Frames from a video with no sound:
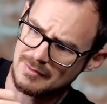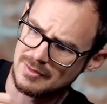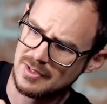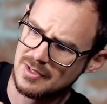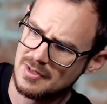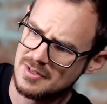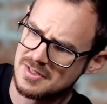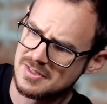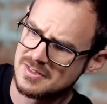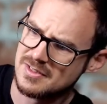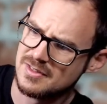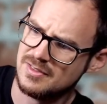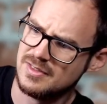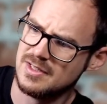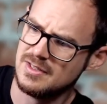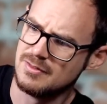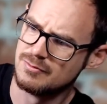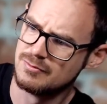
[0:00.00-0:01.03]
lost
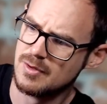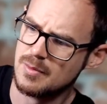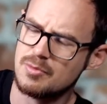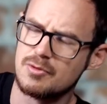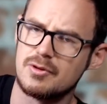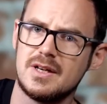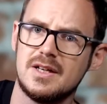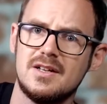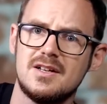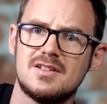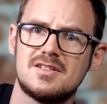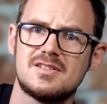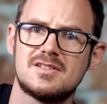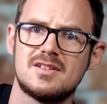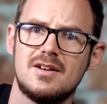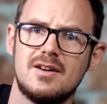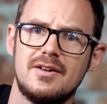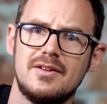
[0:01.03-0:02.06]
the
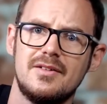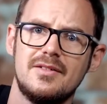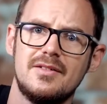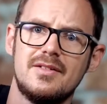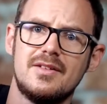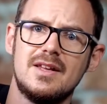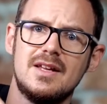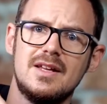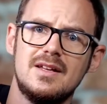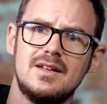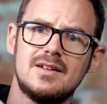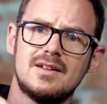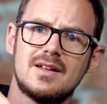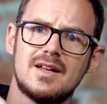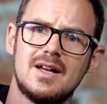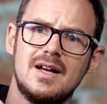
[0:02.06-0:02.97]
rubberiness on the